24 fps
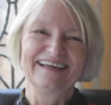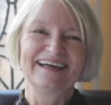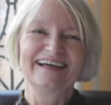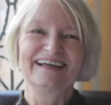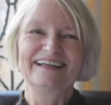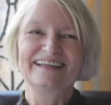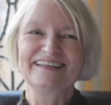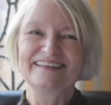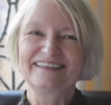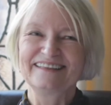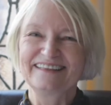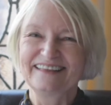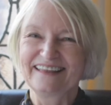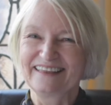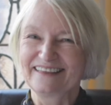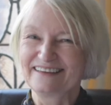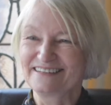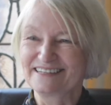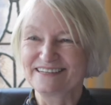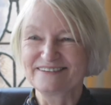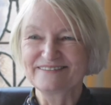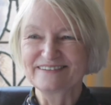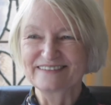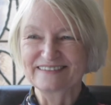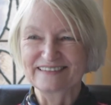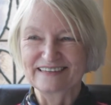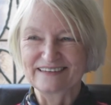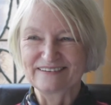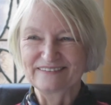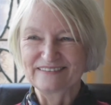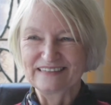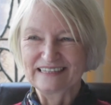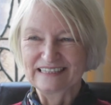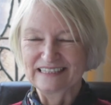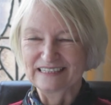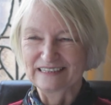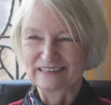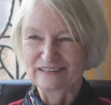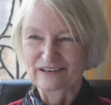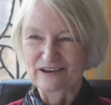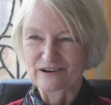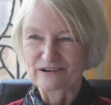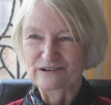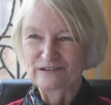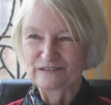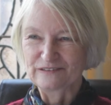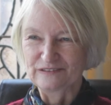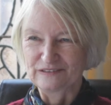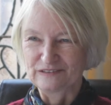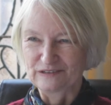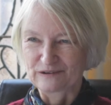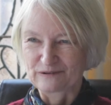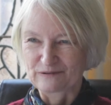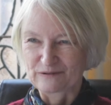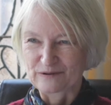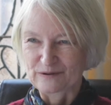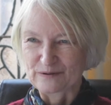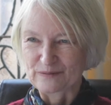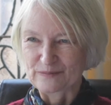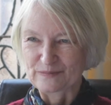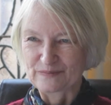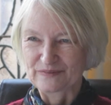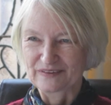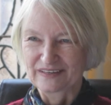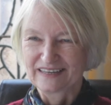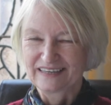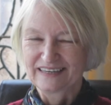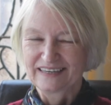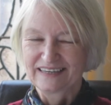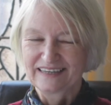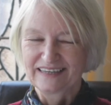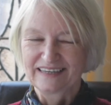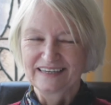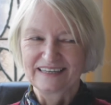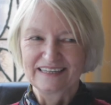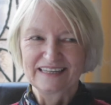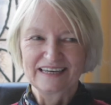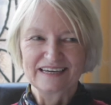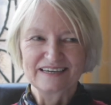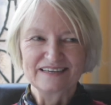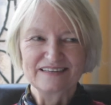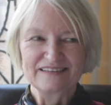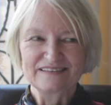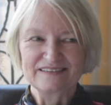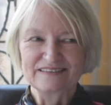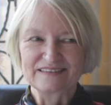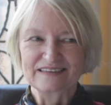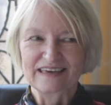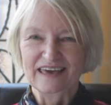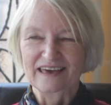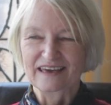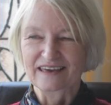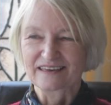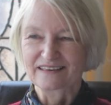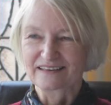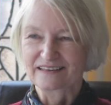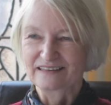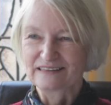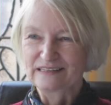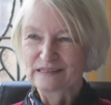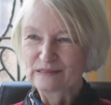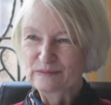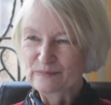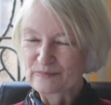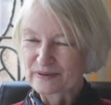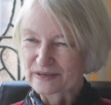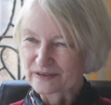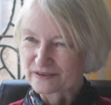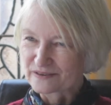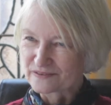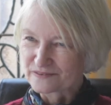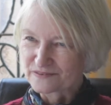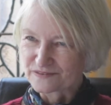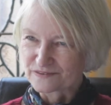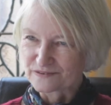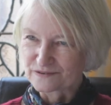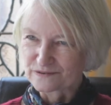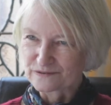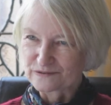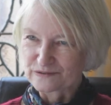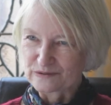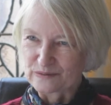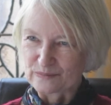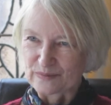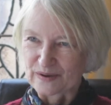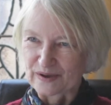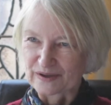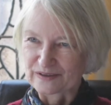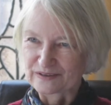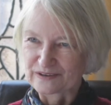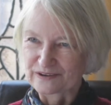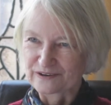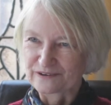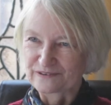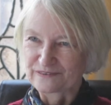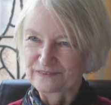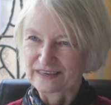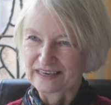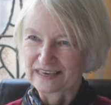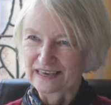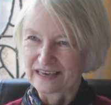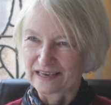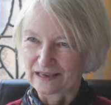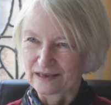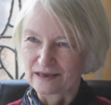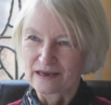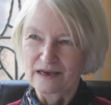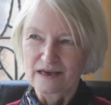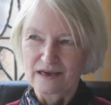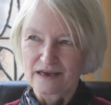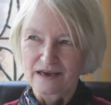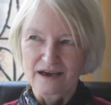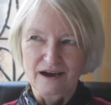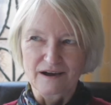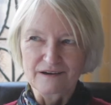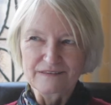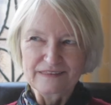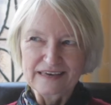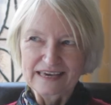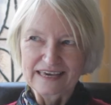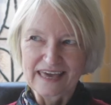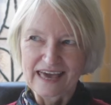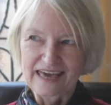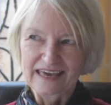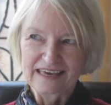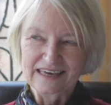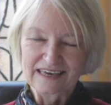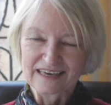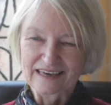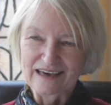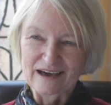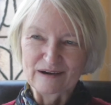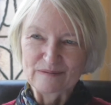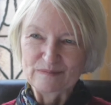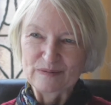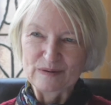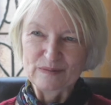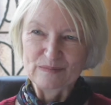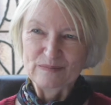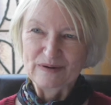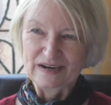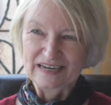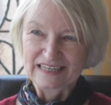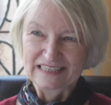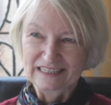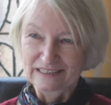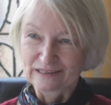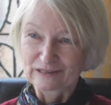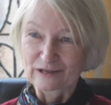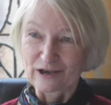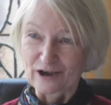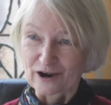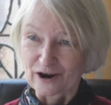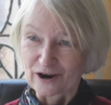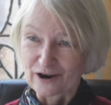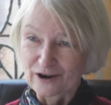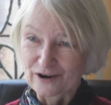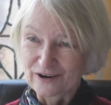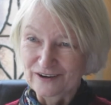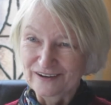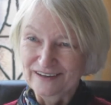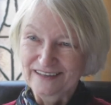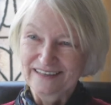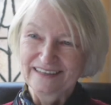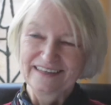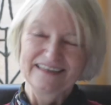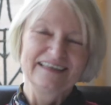And she was the only little girl in the group. And I used to get a little bit concerned about her, thinking, are they ganging up on my little girl?